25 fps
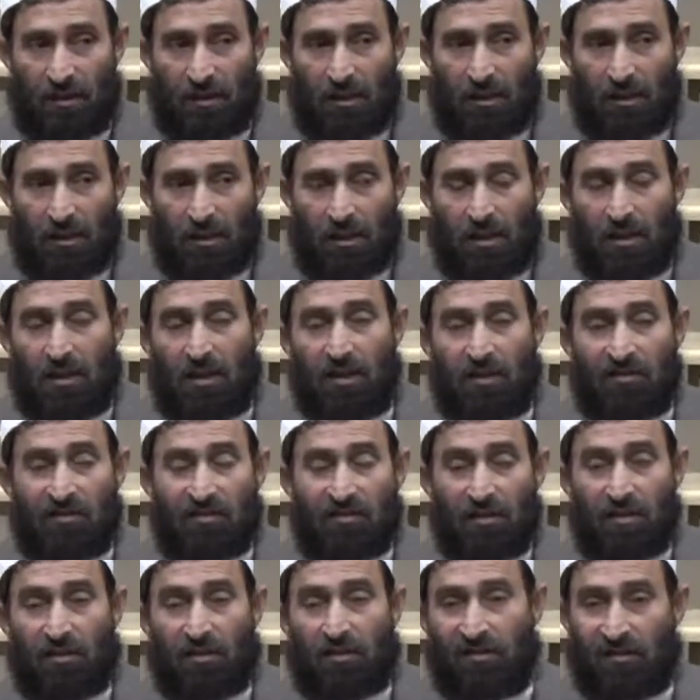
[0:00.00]
he is
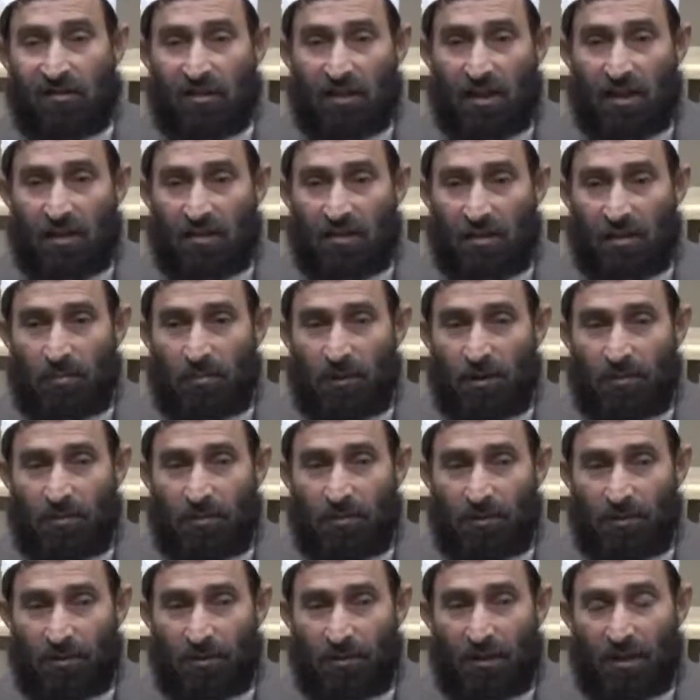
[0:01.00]
cursing other
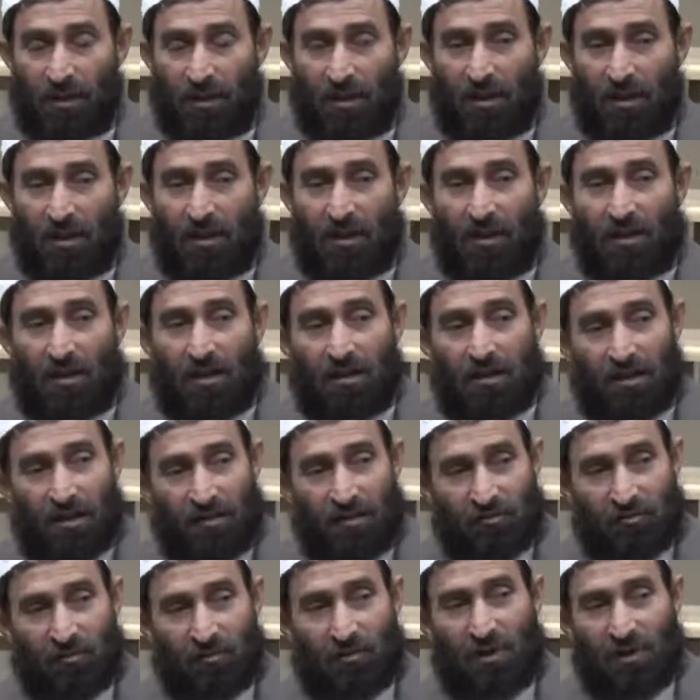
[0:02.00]
people. Allah
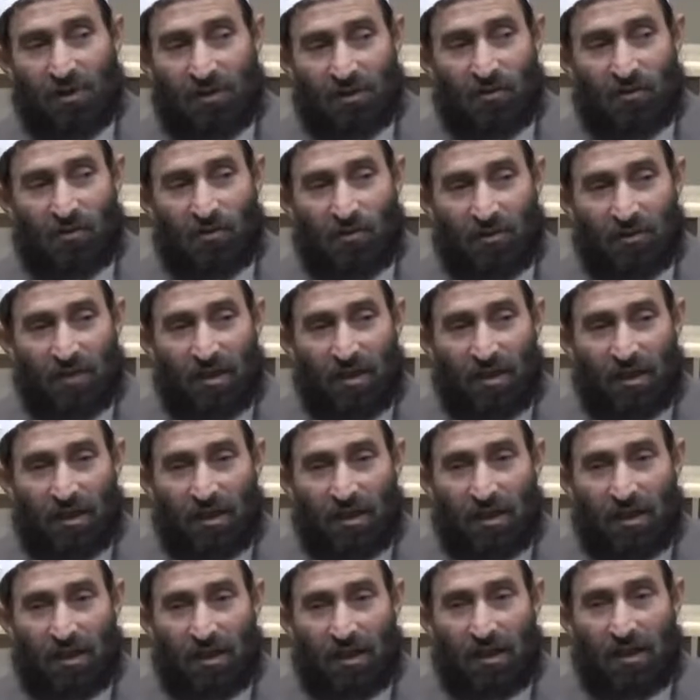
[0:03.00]
subhanahu wa
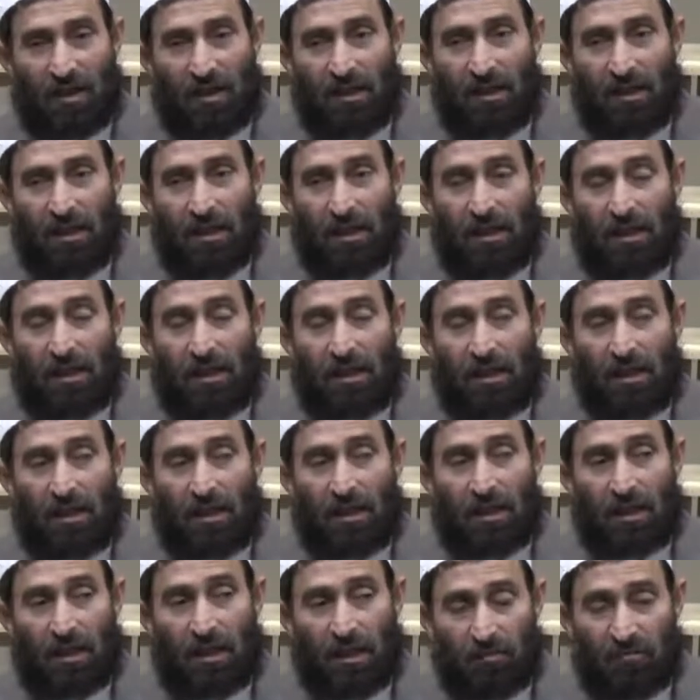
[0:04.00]
ta'ala
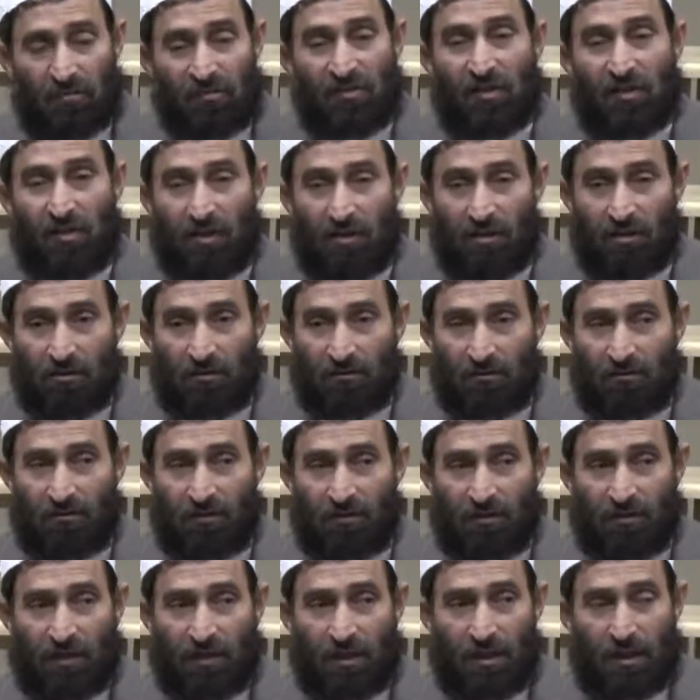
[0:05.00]
himself,
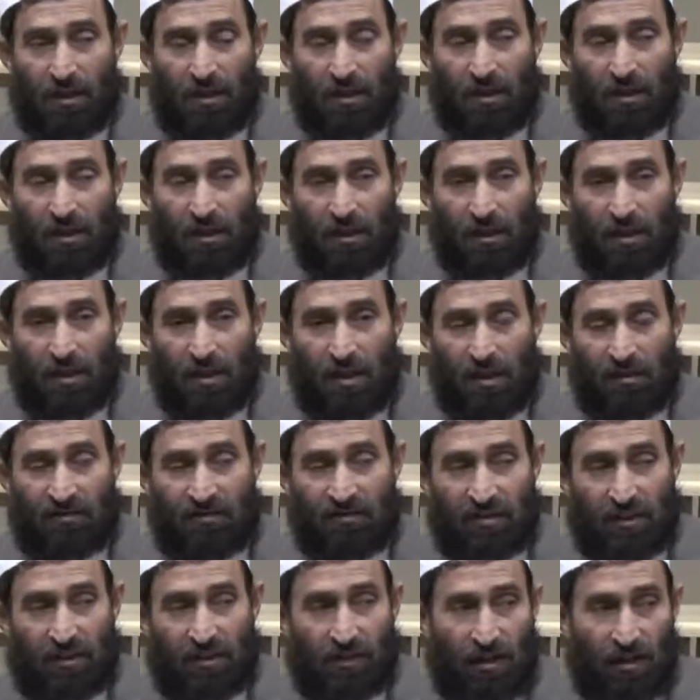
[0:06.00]

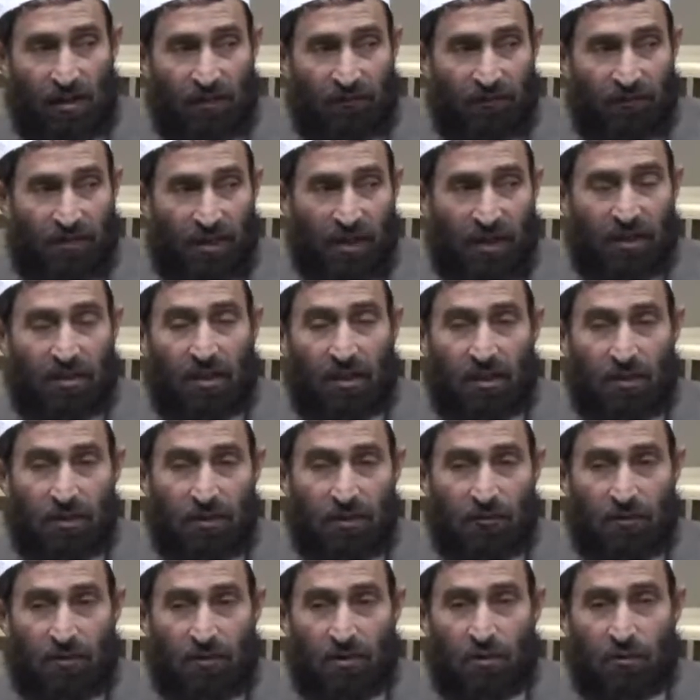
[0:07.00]
instead of that
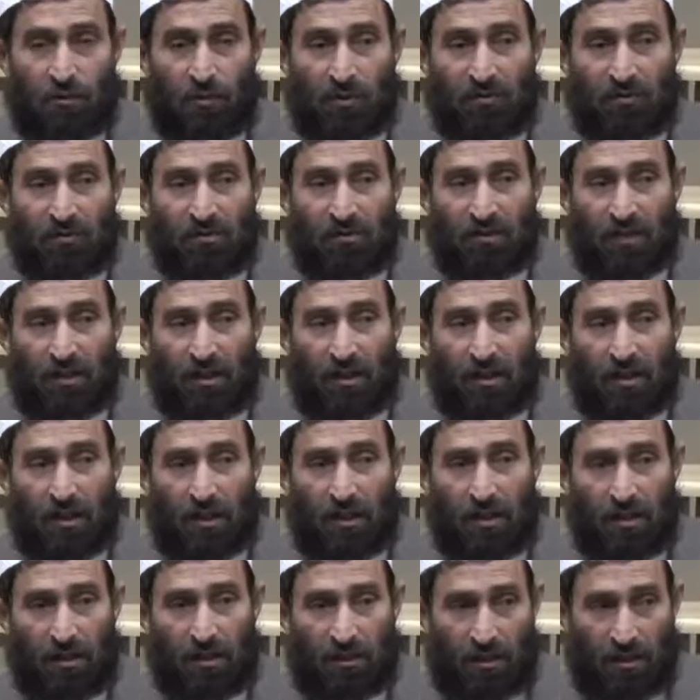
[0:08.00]
individuals,
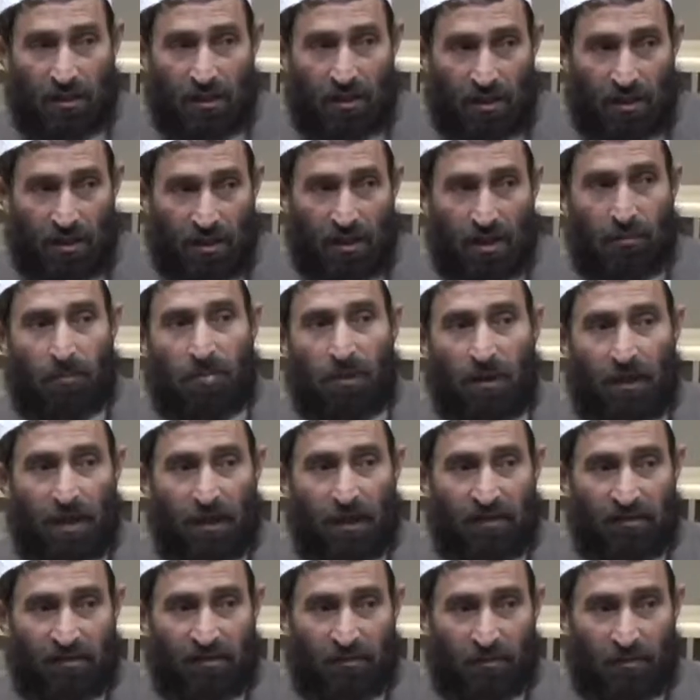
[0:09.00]
he
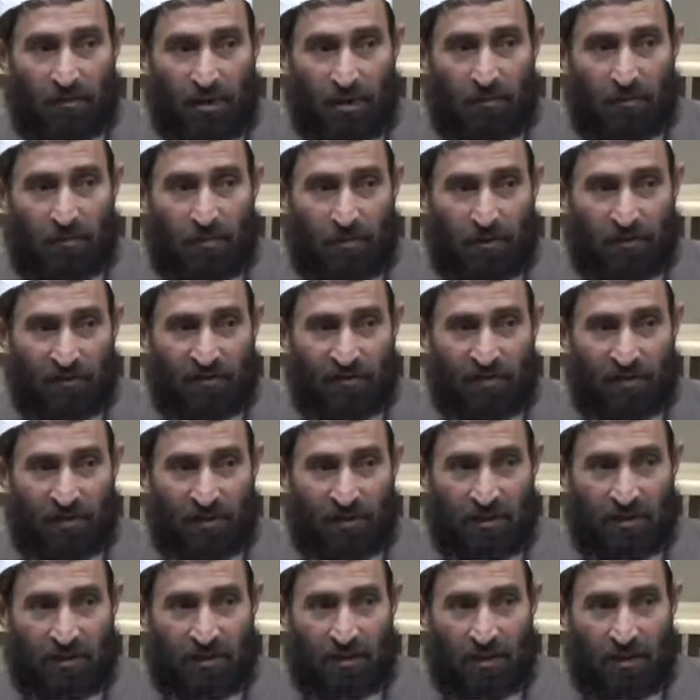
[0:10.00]
replies to that
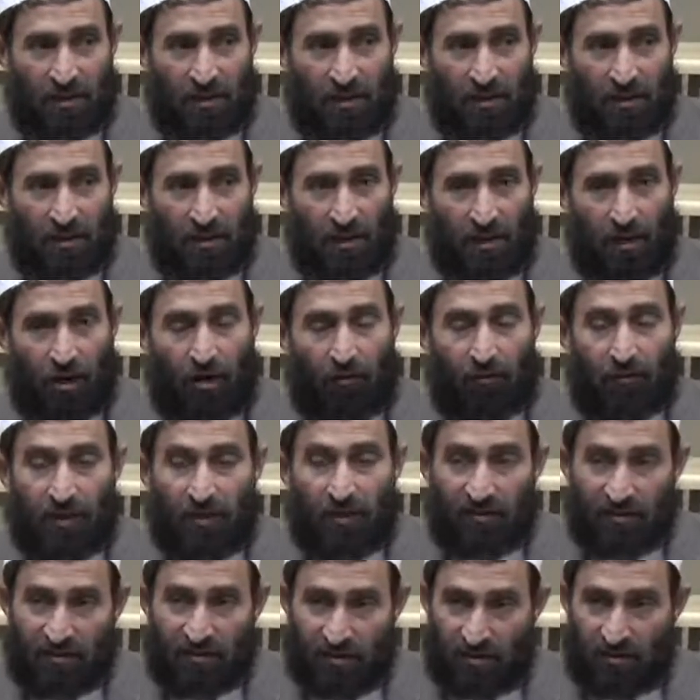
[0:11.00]
person of
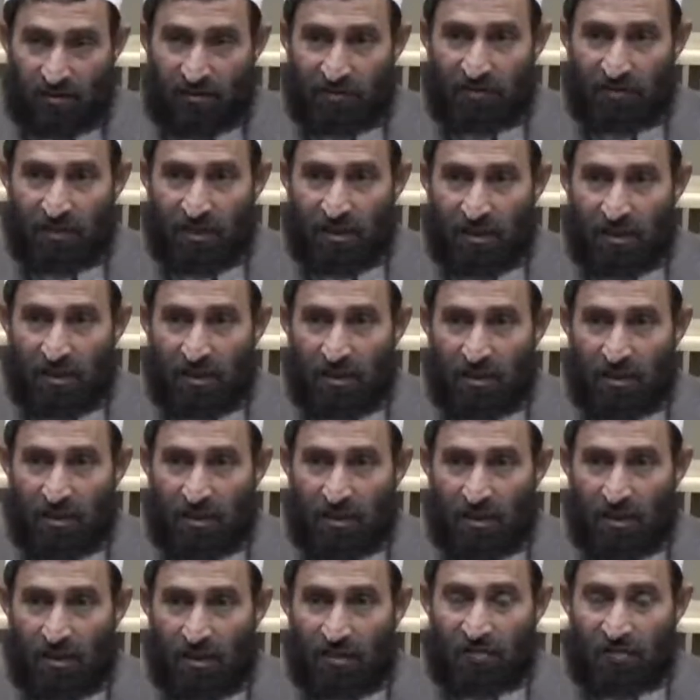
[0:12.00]
his cursing, his